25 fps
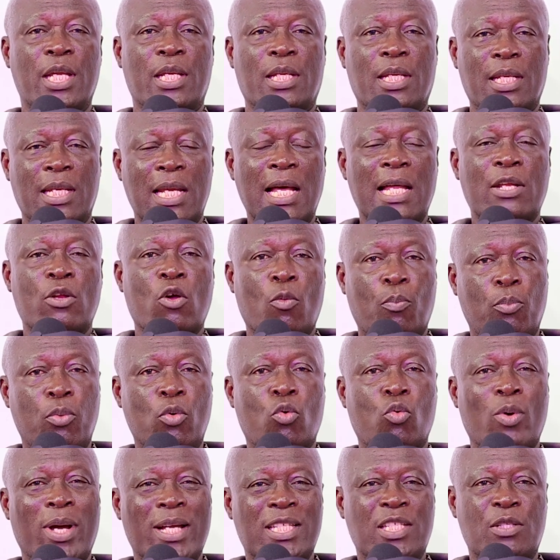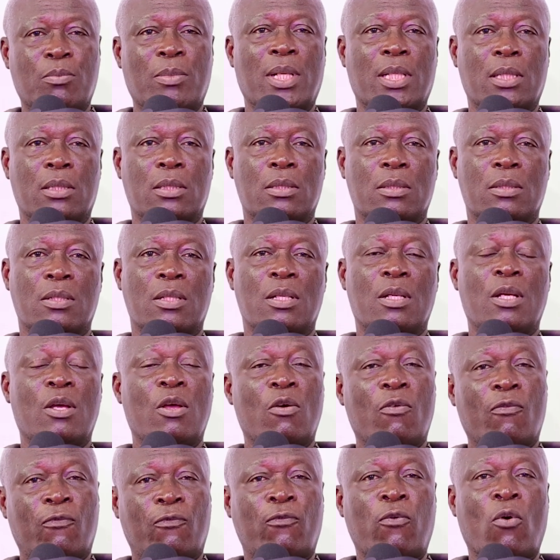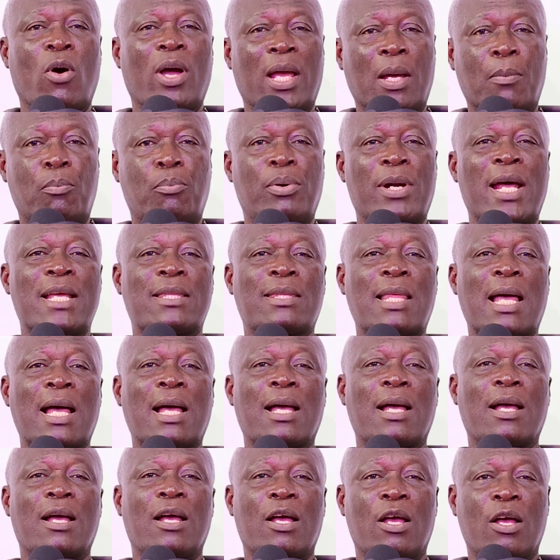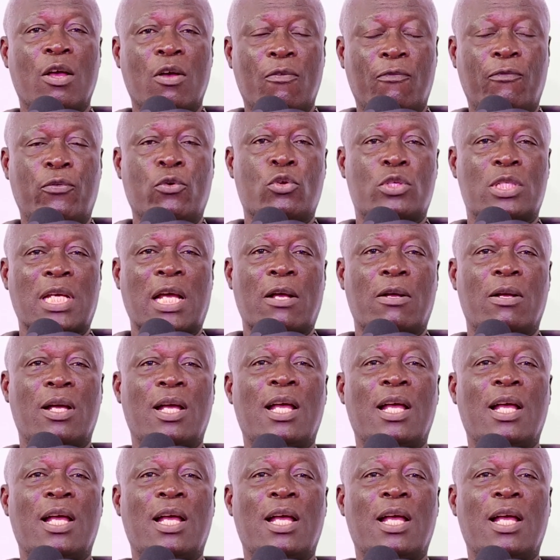Nana Pokwajiman for a brighter future.